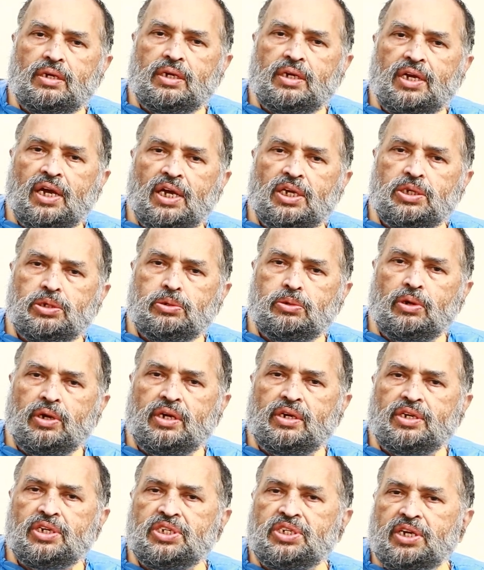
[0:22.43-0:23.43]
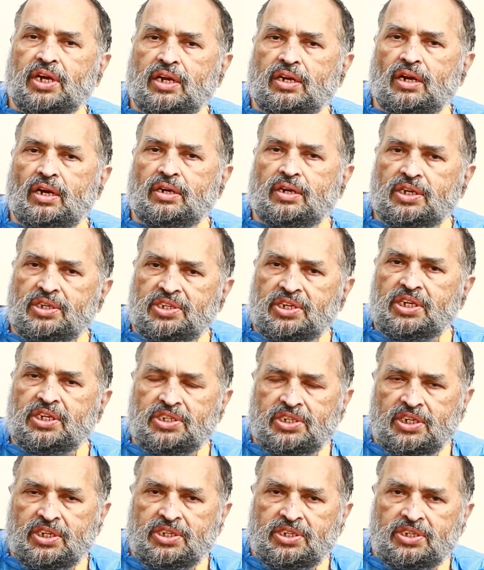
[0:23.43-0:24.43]
Gastrointestinal
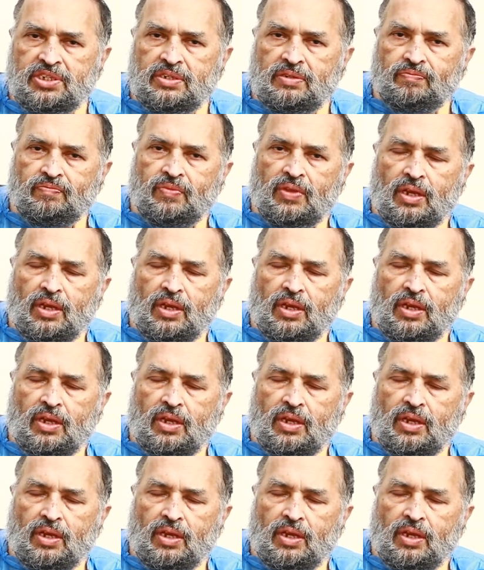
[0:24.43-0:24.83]
diseases,